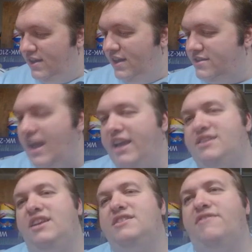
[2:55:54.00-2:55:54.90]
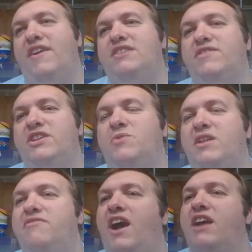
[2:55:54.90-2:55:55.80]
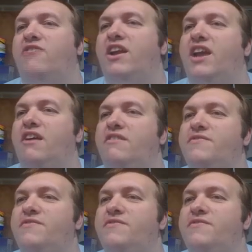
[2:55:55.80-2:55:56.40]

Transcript: His AC is effectively 25 right now.